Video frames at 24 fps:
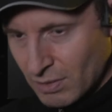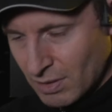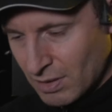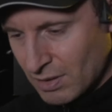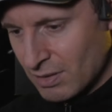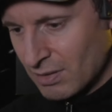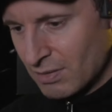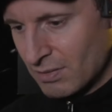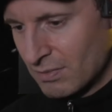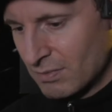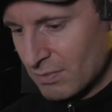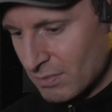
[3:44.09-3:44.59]

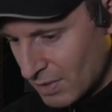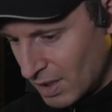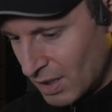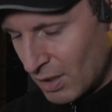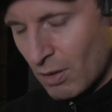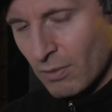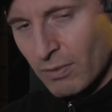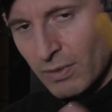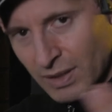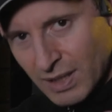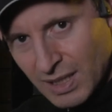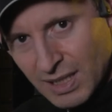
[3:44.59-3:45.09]
and they
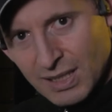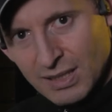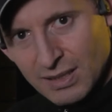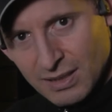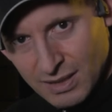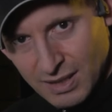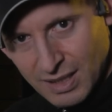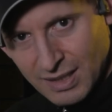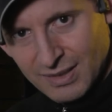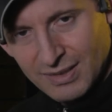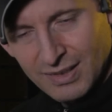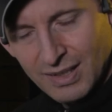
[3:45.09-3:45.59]
overheat,
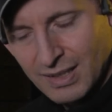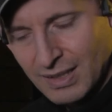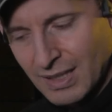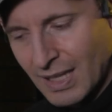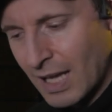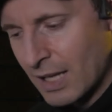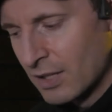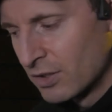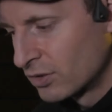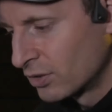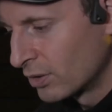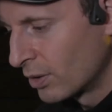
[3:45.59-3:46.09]
things like
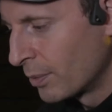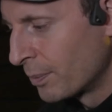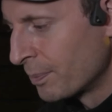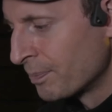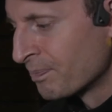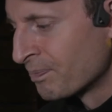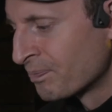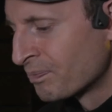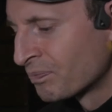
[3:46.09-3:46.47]
that. So